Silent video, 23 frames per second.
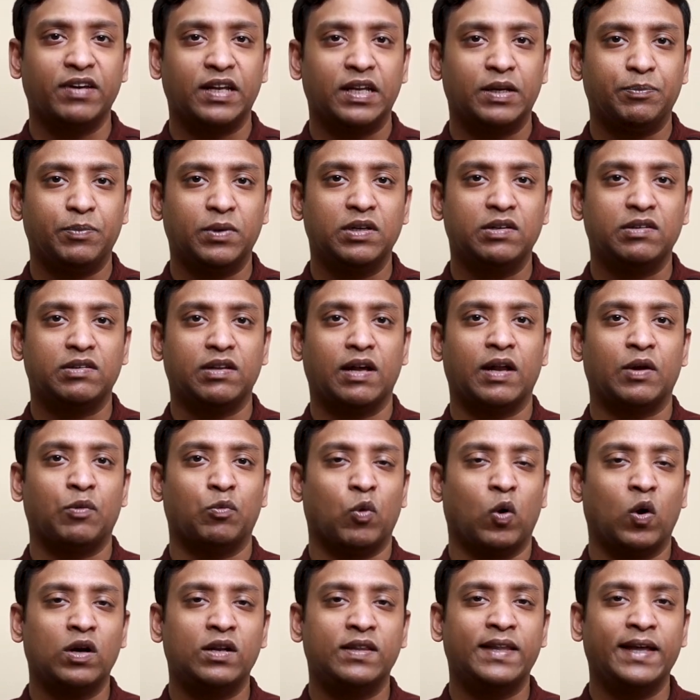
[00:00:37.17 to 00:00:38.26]
elements and
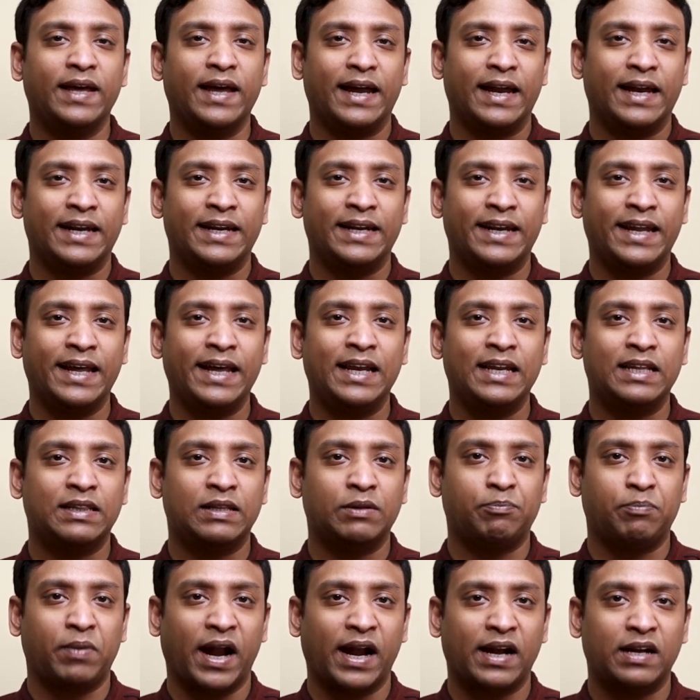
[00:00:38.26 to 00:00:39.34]
what they entail in the
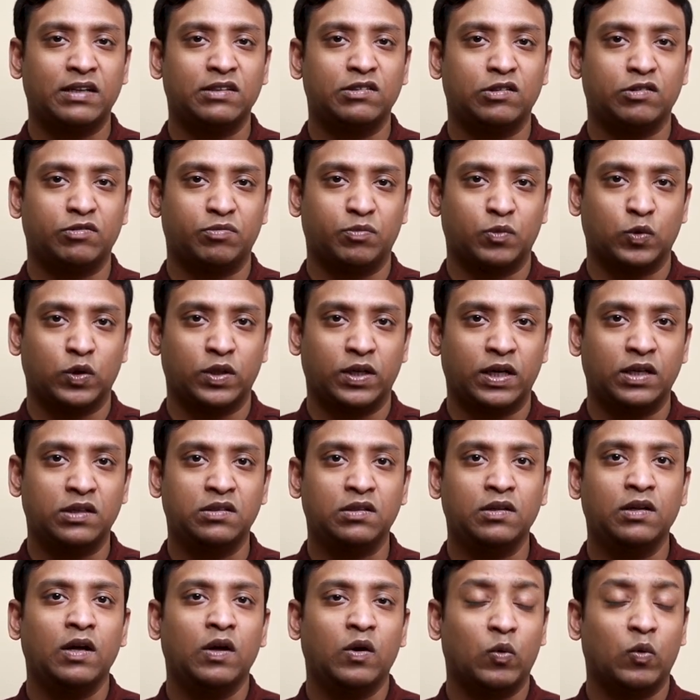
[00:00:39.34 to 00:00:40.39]
practice of mudras